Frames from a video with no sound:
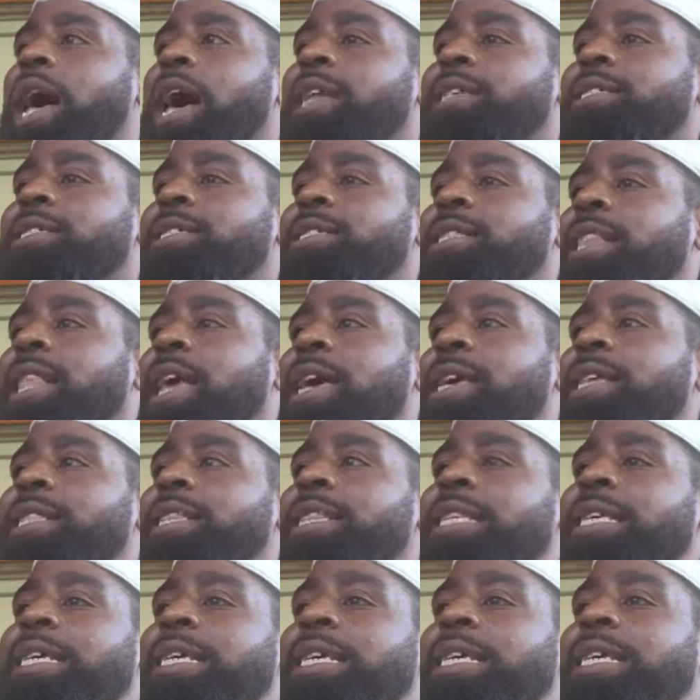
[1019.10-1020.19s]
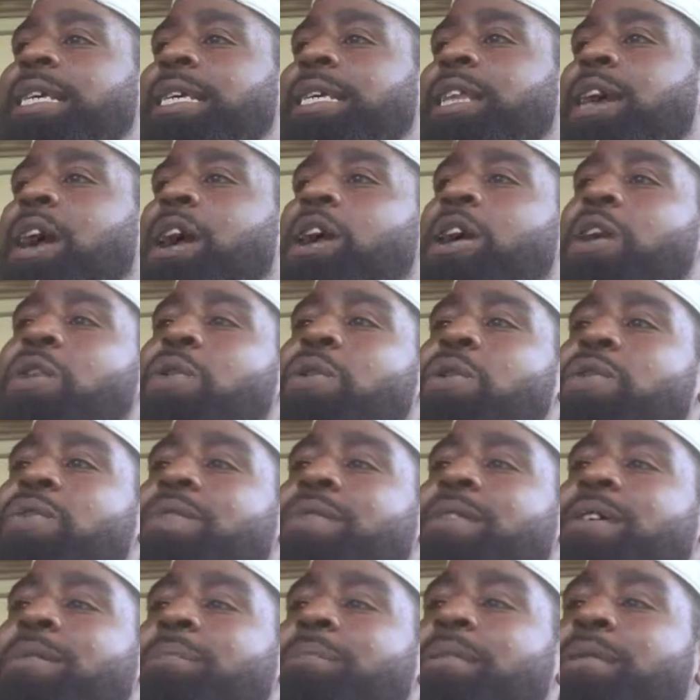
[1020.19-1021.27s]
I slight lean
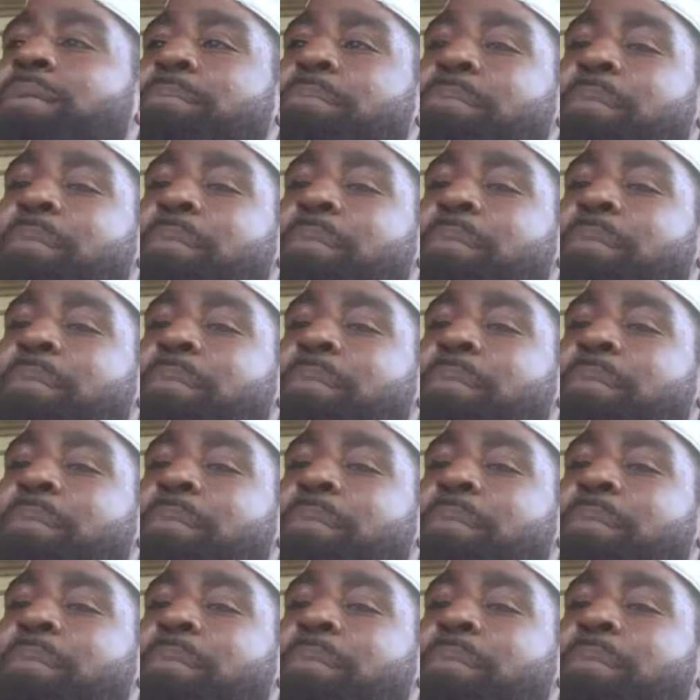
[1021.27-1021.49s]
over, but